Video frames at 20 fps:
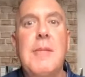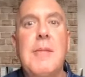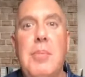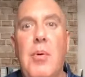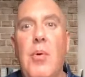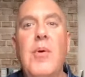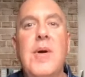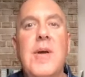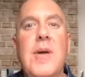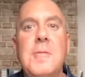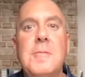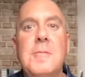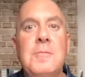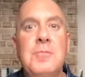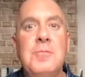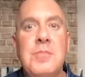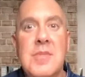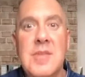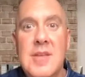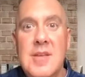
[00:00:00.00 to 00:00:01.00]
at that
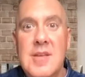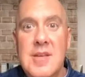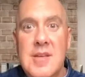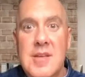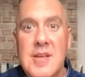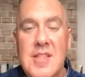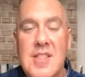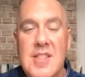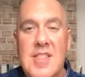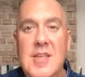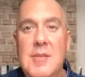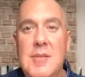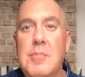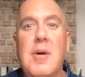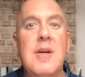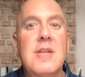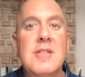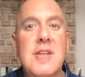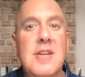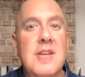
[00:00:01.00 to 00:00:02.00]
point,
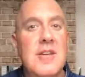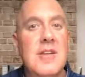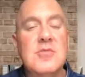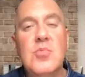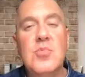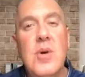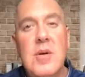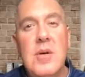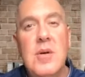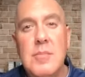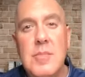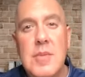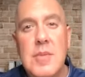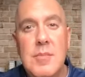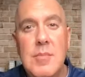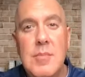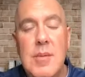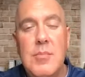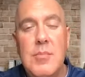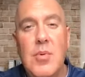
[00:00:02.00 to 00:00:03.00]
the bartender goes, well,
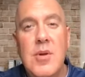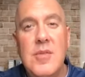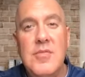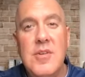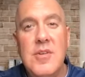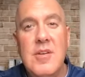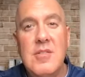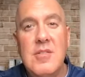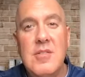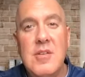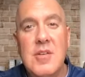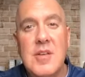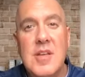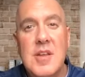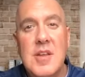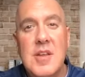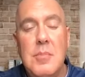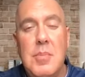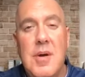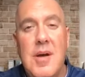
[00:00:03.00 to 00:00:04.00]
me and my boyfriend are
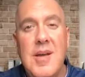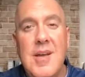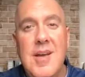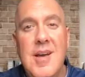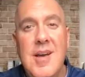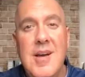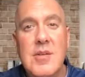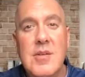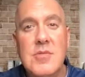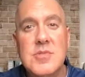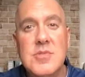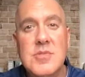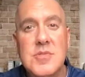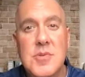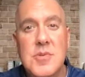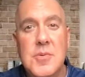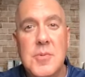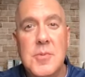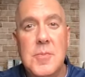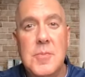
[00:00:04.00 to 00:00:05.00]
looking to buy a house
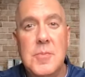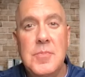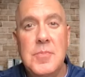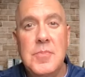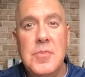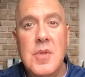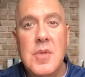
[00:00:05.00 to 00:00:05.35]
soon.